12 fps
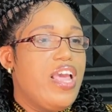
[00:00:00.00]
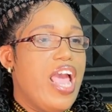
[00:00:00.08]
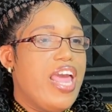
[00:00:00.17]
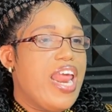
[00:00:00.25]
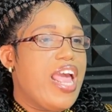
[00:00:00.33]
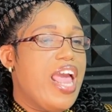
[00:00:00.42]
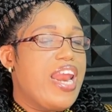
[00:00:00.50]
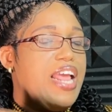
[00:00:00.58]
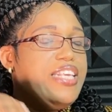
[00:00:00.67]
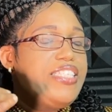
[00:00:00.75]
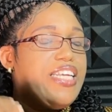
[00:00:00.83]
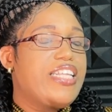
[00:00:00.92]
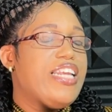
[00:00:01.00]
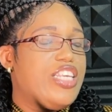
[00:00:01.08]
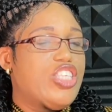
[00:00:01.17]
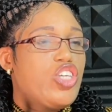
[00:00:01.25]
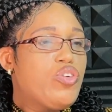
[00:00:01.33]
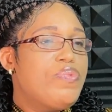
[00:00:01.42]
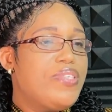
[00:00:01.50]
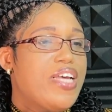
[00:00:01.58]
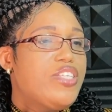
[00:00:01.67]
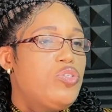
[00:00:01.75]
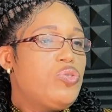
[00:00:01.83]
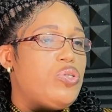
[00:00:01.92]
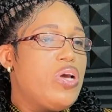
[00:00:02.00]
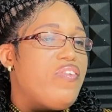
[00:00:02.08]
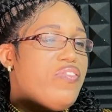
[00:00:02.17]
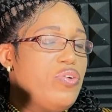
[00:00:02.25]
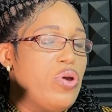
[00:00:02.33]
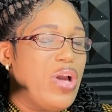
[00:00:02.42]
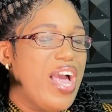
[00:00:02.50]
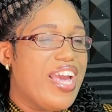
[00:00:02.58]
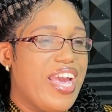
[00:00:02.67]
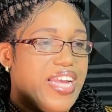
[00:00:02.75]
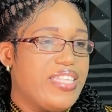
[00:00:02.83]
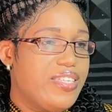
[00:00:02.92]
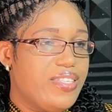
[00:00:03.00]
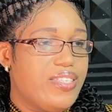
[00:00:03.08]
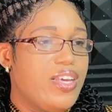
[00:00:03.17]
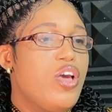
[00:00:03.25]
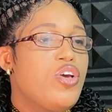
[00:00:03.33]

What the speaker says: and I stated the circumstances you can get it.